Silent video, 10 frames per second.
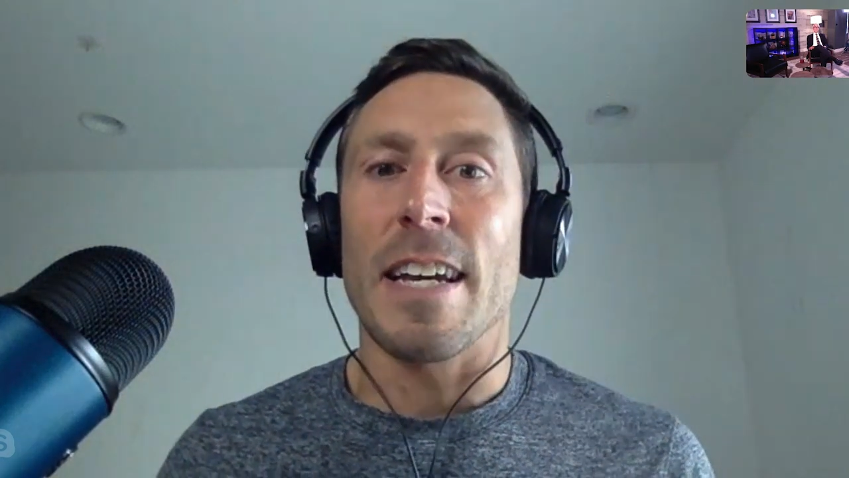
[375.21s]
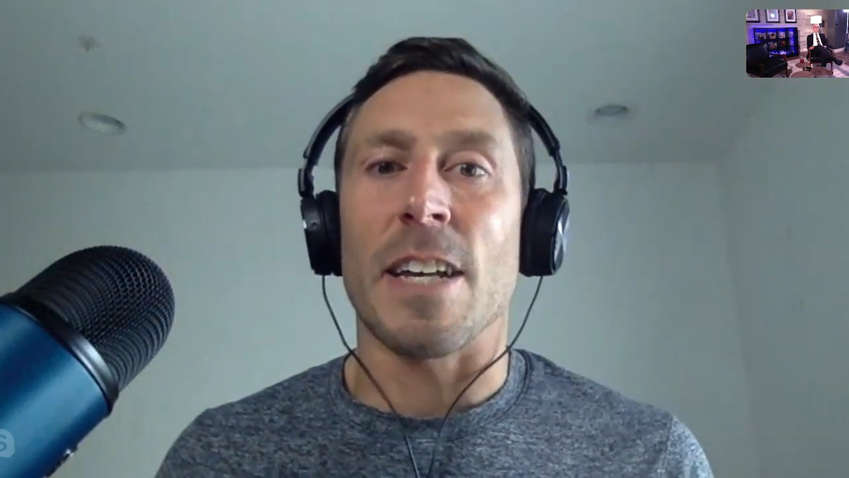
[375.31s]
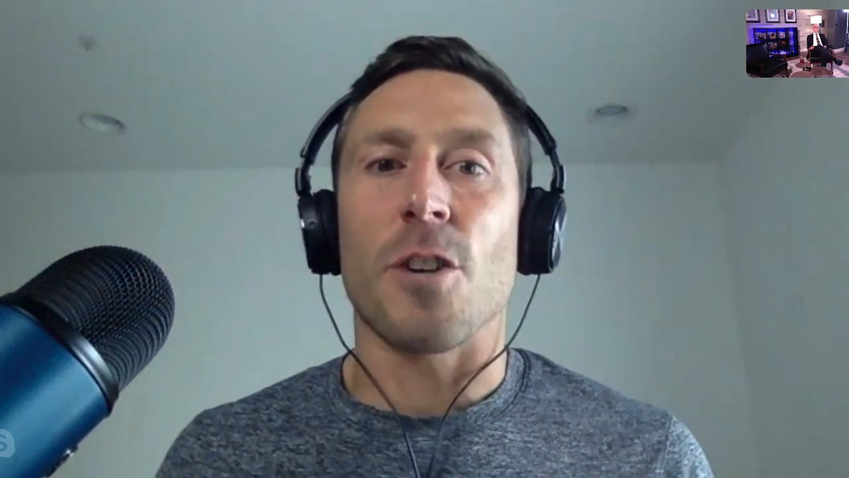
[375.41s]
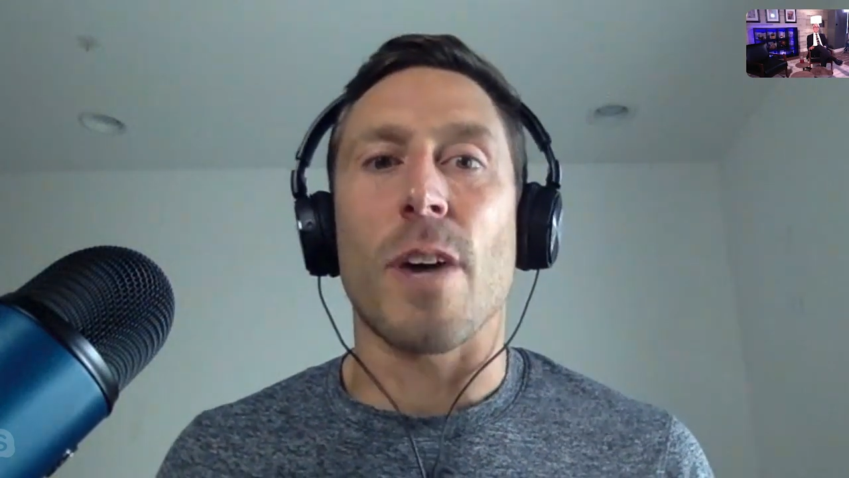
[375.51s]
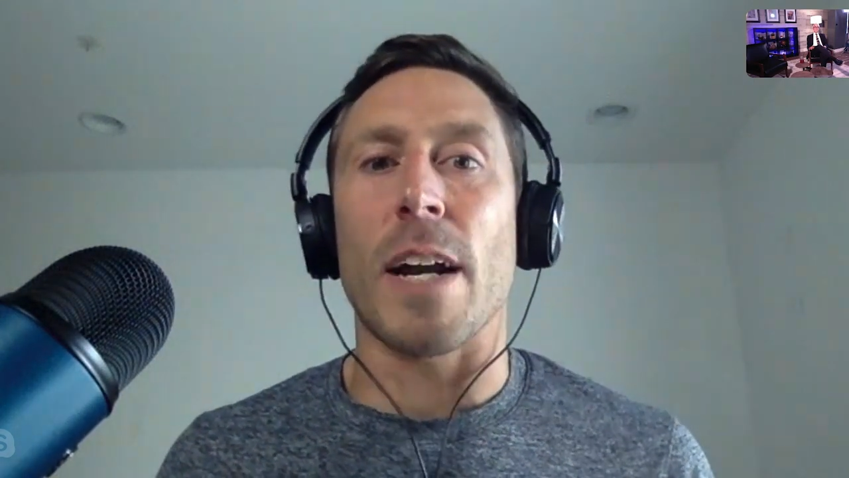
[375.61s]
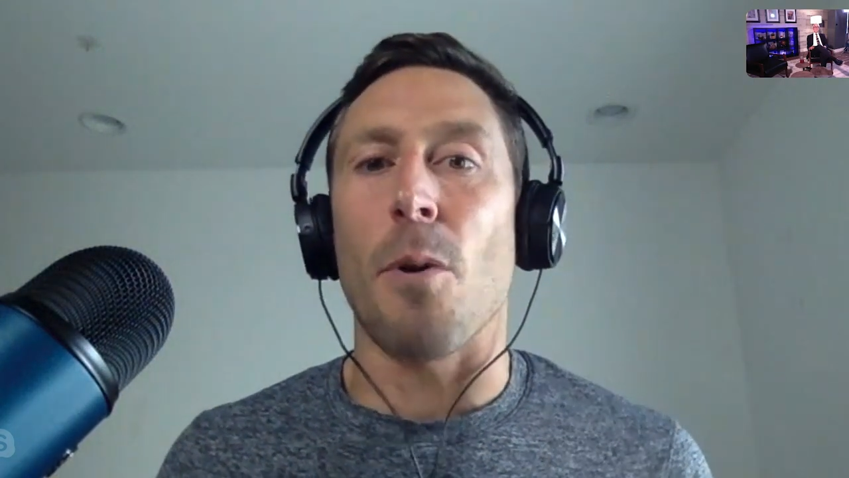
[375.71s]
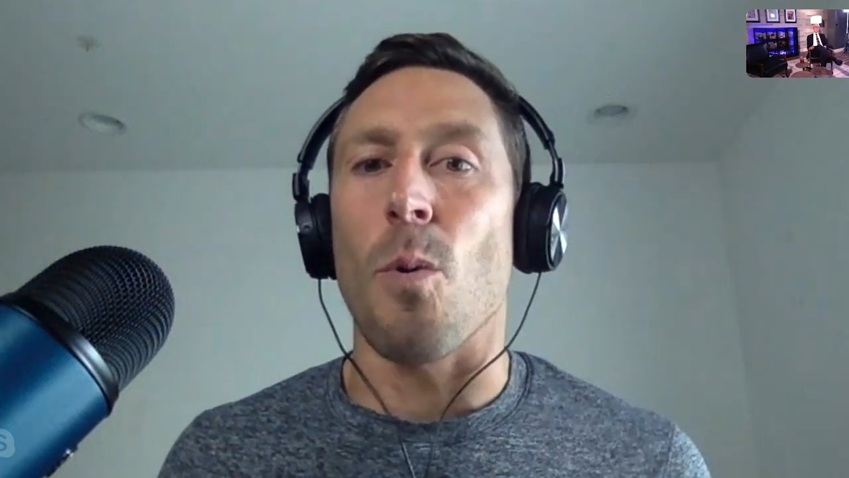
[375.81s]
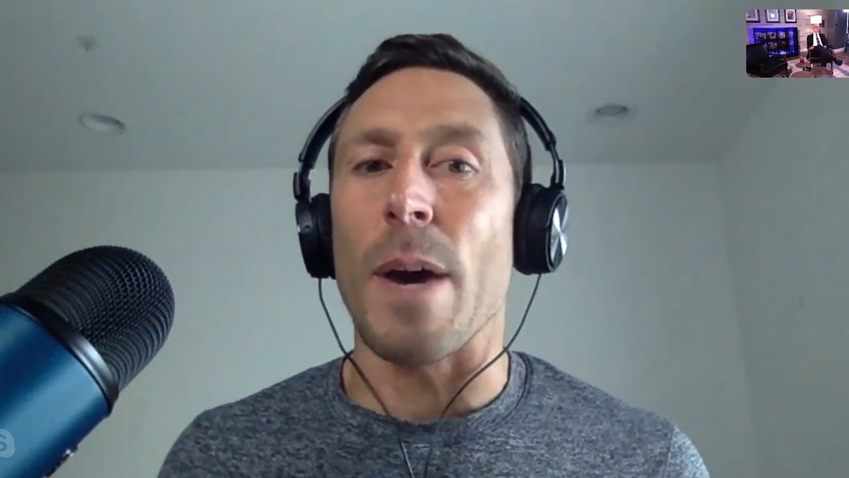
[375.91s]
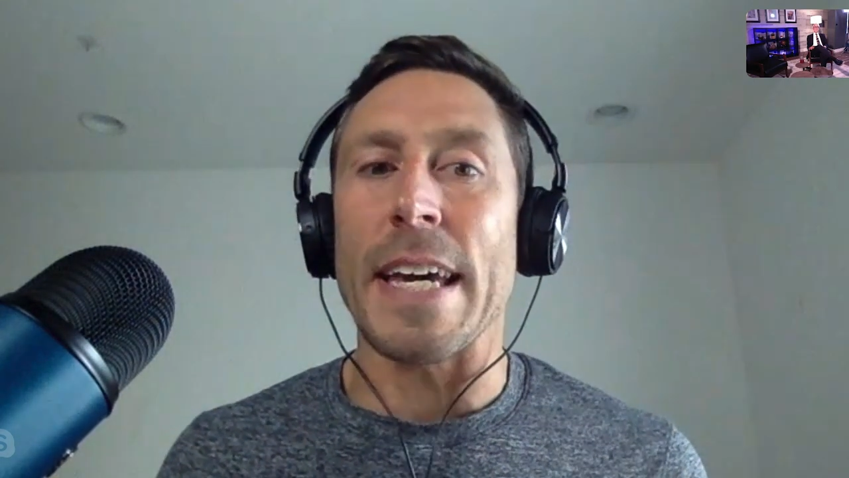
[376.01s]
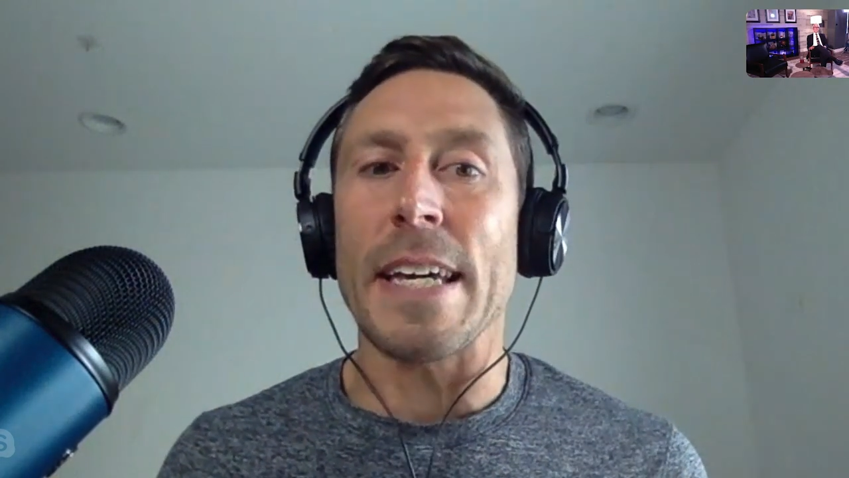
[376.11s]
in
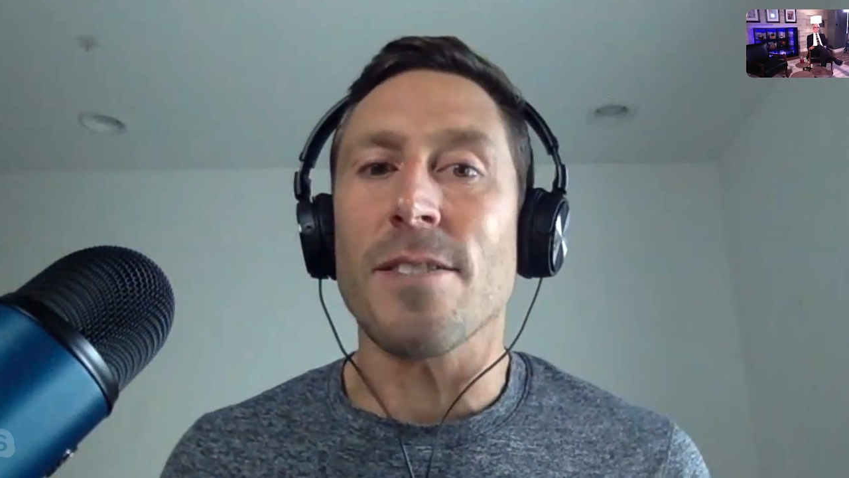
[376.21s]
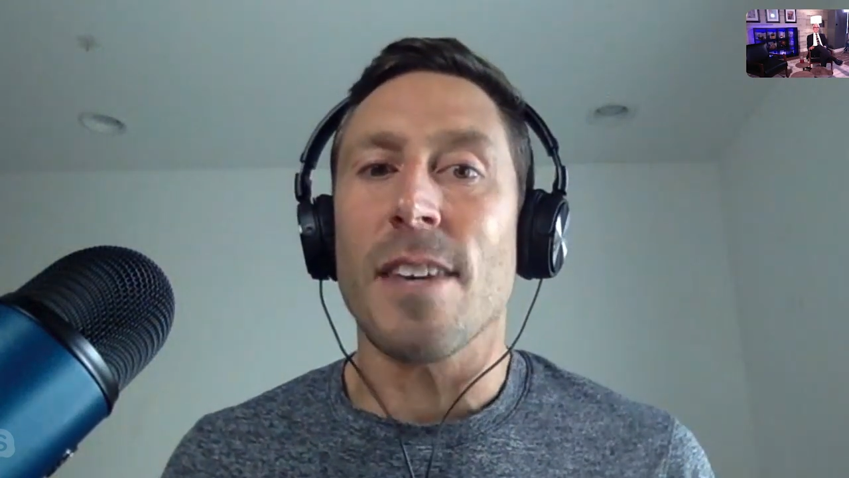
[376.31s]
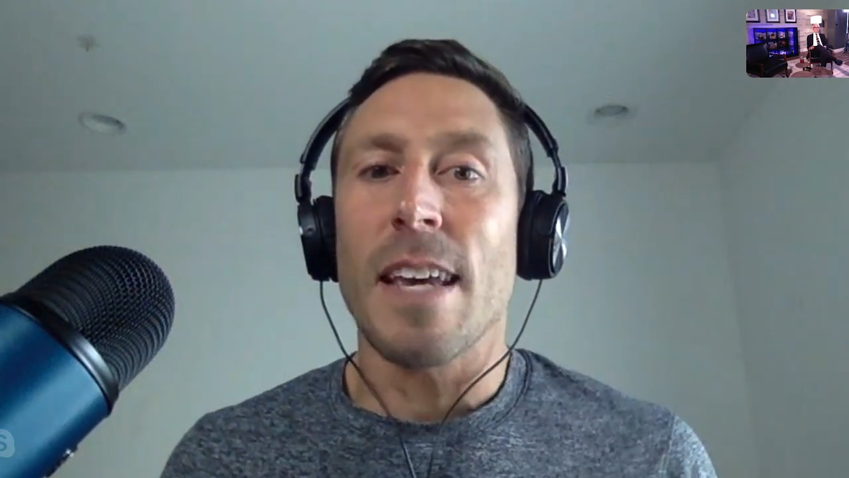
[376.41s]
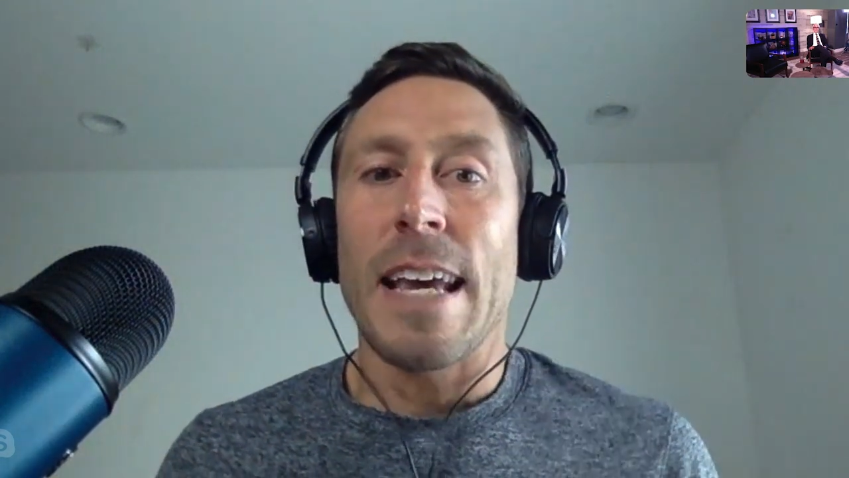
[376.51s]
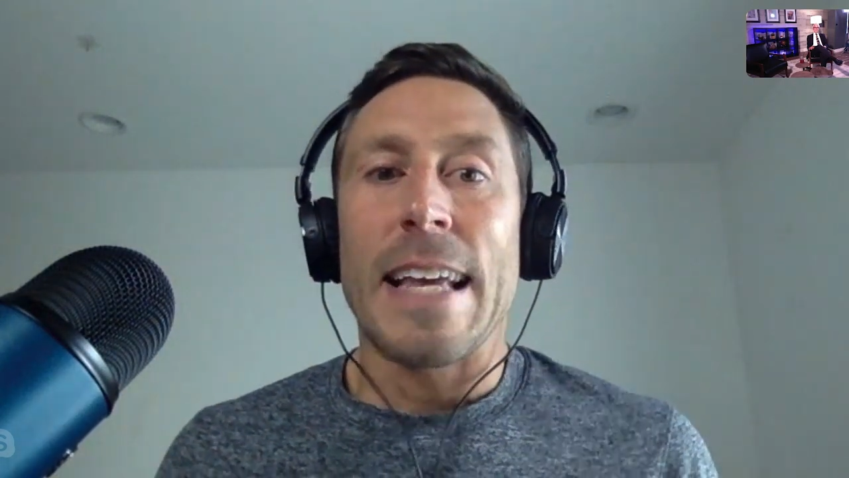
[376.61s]
incredible ways.